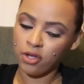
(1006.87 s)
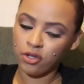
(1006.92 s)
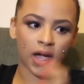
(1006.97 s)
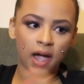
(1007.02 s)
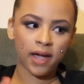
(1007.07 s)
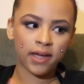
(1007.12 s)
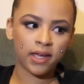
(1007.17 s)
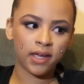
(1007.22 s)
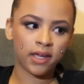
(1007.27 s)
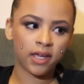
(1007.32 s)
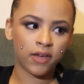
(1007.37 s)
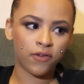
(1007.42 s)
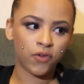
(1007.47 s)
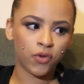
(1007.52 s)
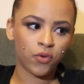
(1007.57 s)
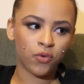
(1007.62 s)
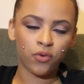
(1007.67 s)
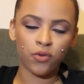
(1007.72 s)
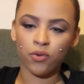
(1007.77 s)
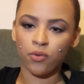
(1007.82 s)
I can give
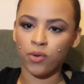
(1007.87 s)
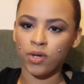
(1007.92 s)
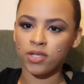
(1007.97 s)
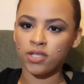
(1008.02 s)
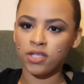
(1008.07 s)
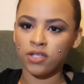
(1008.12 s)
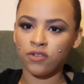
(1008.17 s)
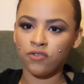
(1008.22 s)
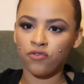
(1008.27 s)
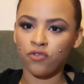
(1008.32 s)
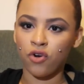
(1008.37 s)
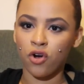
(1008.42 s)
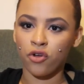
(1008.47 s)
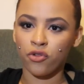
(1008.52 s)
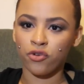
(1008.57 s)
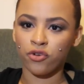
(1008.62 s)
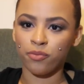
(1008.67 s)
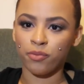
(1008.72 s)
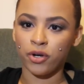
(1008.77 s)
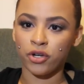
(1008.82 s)
you the reason for all
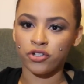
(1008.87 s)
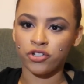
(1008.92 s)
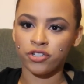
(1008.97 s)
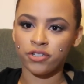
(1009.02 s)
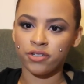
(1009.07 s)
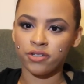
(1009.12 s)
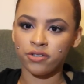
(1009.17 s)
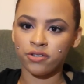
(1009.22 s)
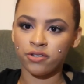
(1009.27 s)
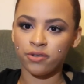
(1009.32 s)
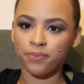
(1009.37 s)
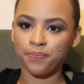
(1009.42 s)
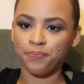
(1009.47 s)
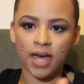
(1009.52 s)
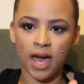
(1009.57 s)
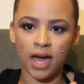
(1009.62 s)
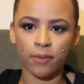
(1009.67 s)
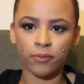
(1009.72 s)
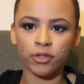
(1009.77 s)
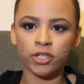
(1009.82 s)
3 purchases.
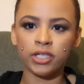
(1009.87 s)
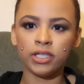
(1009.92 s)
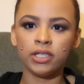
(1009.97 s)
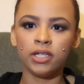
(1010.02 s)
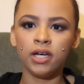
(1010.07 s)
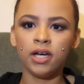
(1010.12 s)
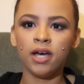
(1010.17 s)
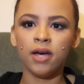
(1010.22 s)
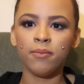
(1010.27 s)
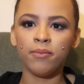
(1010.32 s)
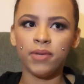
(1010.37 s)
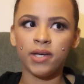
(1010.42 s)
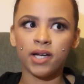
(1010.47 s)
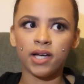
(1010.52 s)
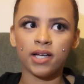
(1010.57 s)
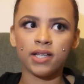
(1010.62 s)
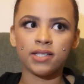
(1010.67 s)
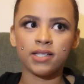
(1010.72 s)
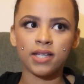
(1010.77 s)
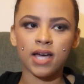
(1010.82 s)
Camera,
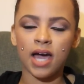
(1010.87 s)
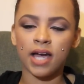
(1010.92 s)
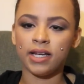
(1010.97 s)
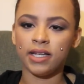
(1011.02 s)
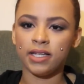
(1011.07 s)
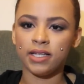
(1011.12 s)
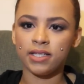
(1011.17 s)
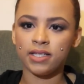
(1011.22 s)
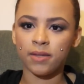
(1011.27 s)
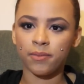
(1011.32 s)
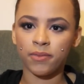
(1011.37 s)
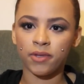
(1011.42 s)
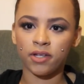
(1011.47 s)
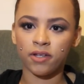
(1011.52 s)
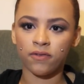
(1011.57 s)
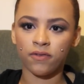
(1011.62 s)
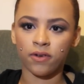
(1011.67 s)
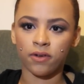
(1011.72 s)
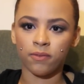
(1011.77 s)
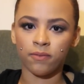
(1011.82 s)
because I needed something
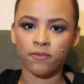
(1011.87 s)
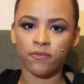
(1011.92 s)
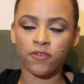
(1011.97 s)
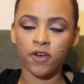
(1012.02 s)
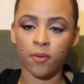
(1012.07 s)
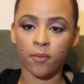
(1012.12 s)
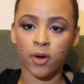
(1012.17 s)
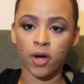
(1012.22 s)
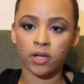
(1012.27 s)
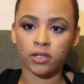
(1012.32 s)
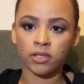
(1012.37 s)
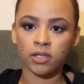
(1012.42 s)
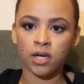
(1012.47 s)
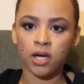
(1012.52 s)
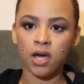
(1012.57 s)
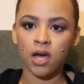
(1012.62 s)
to film on.